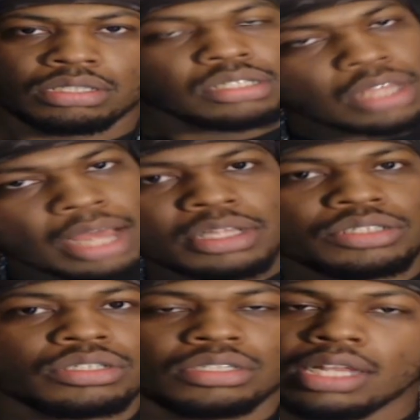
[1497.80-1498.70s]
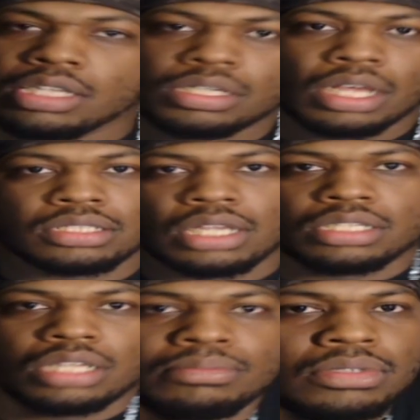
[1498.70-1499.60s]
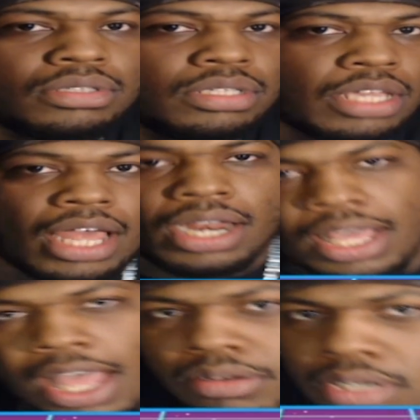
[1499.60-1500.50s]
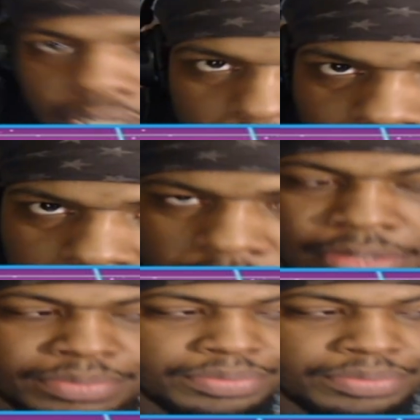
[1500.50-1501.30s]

I need y'all to say something. Kind how